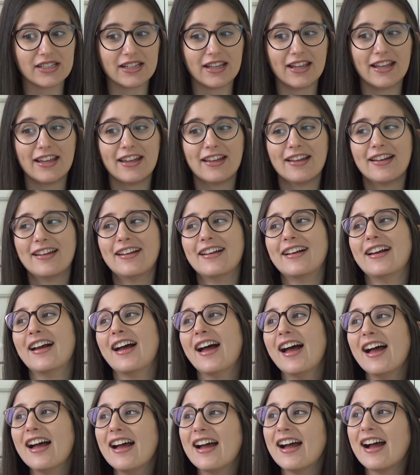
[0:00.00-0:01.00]

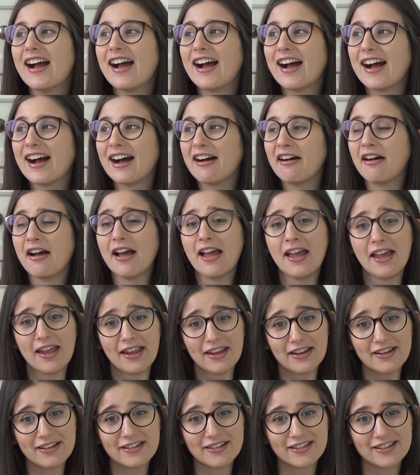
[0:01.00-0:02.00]
I
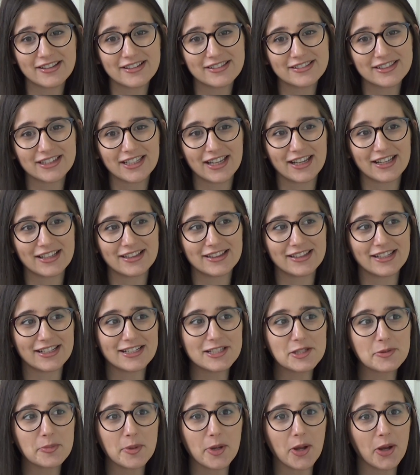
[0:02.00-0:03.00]
hate it. Like,
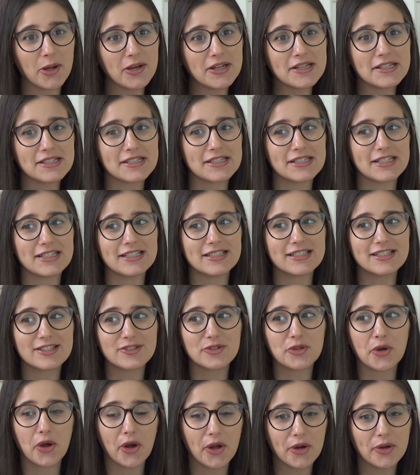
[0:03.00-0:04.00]
let's be honest, it's
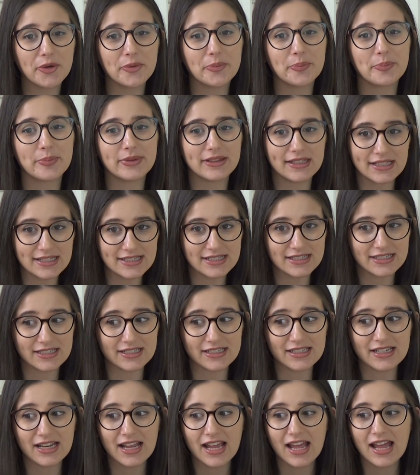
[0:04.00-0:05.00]
not
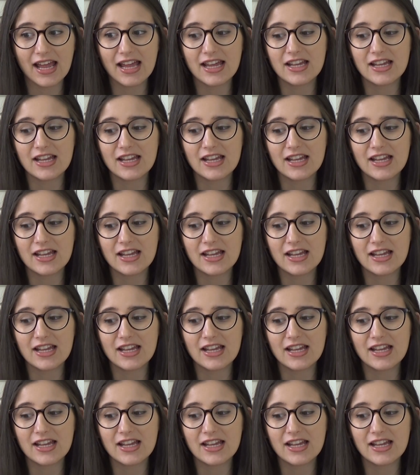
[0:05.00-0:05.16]
pleasant.